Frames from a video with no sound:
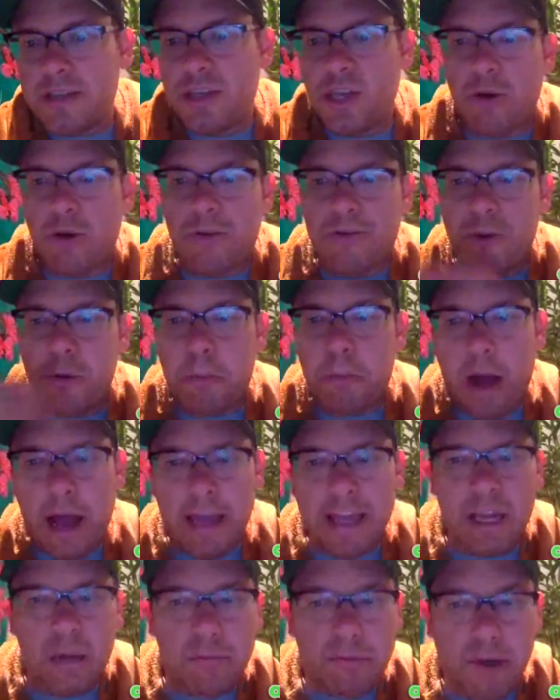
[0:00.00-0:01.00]
because if
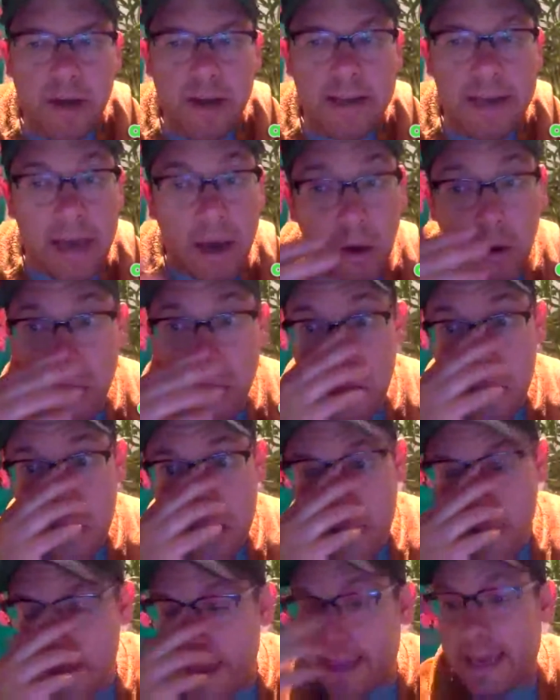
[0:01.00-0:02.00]
you're buying a
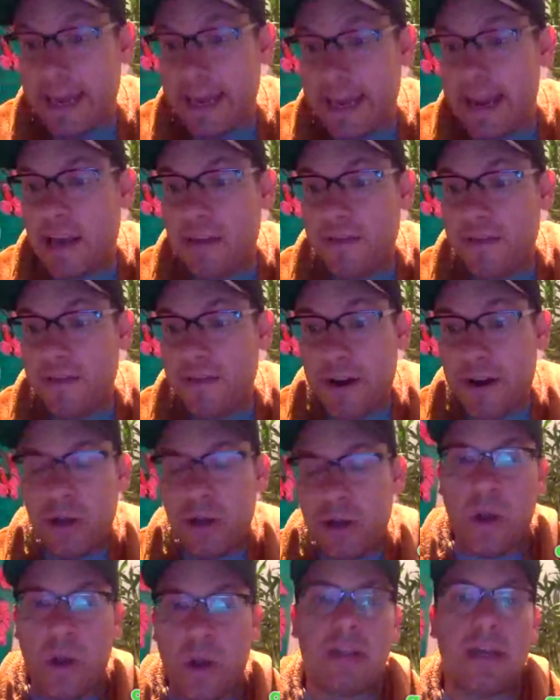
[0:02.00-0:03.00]
breakout, they can end
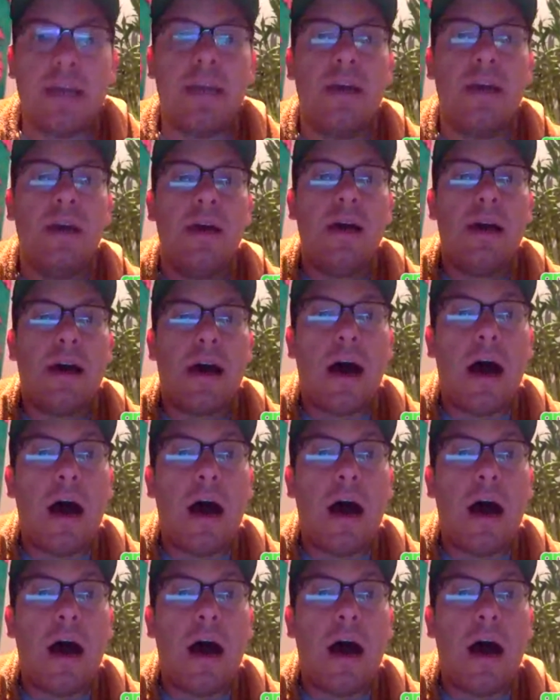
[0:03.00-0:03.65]
very quickly.